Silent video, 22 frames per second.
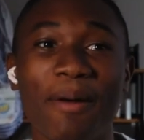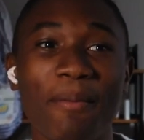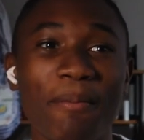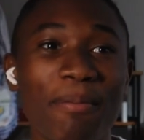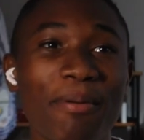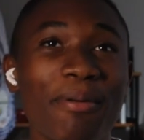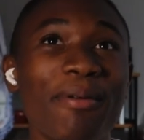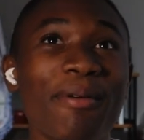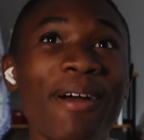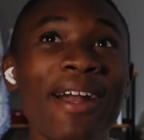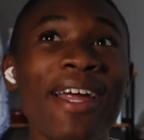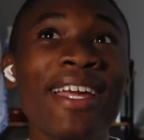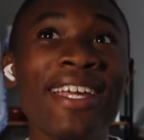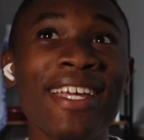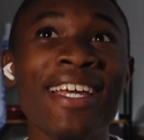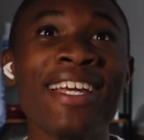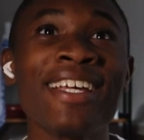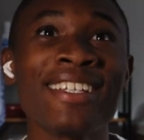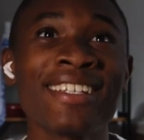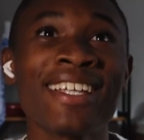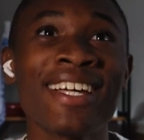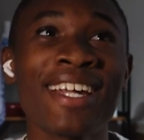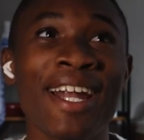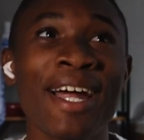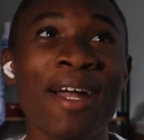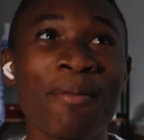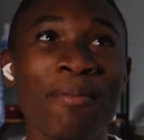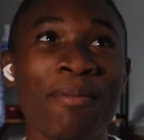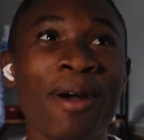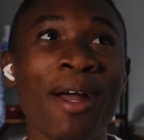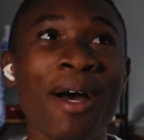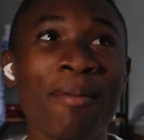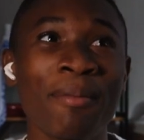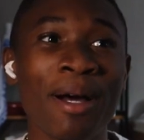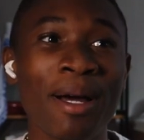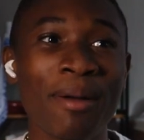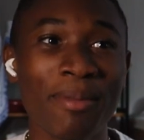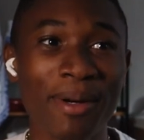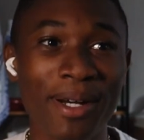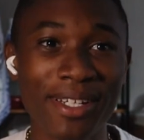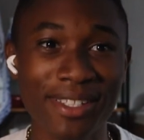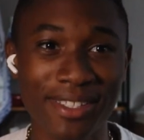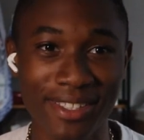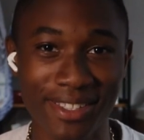I'm praying that I brought my
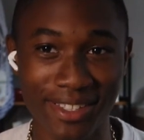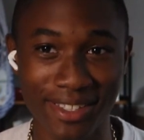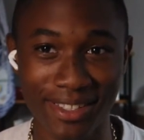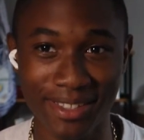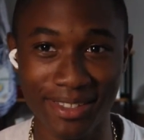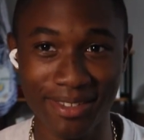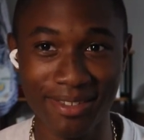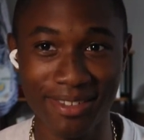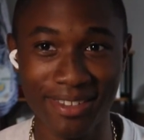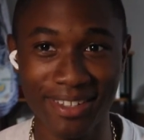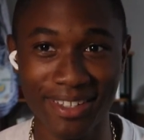bracelet.